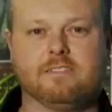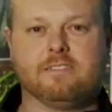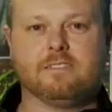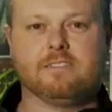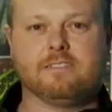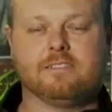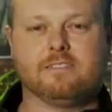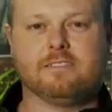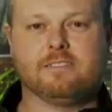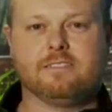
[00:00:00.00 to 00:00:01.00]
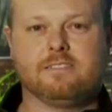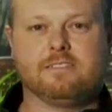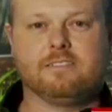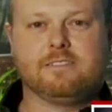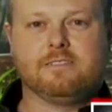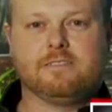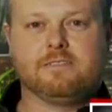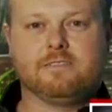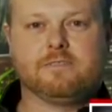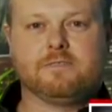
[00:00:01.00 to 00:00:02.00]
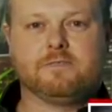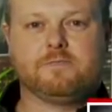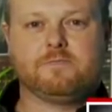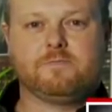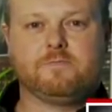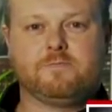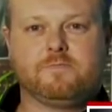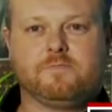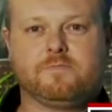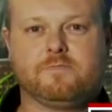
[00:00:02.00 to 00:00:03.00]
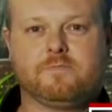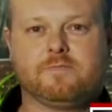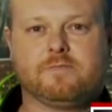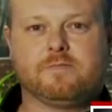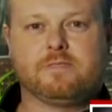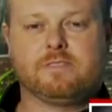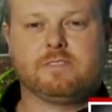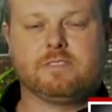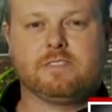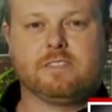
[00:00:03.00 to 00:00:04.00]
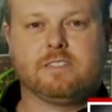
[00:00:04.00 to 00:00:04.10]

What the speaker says: This person isn't speaking.